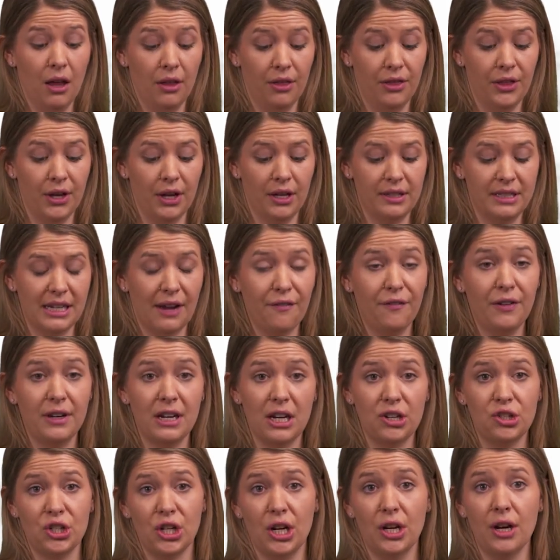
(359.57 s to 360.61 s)
The
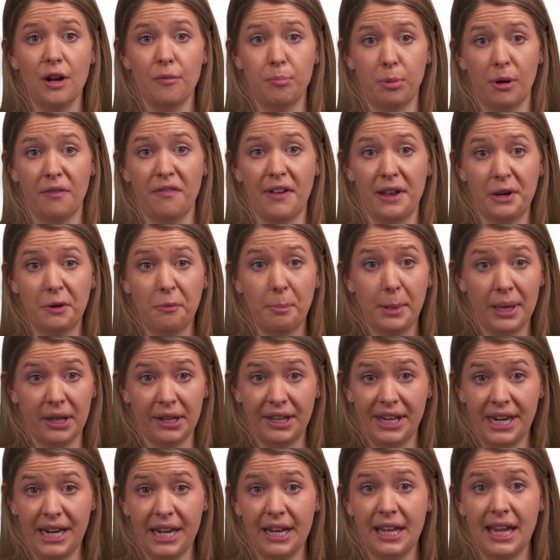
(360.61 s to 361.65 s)
definition of
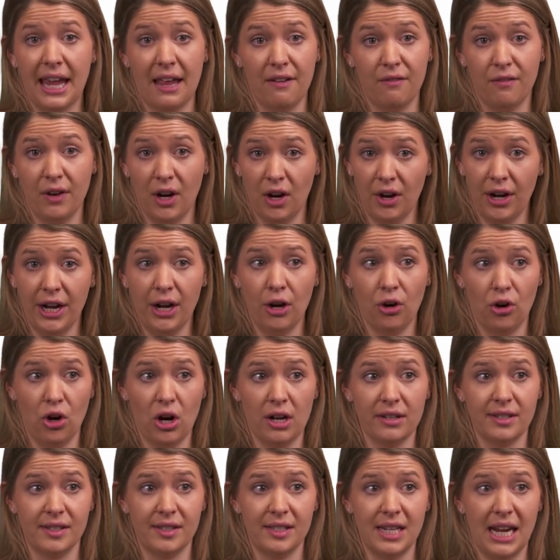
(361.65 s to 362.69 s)
preventability can vary across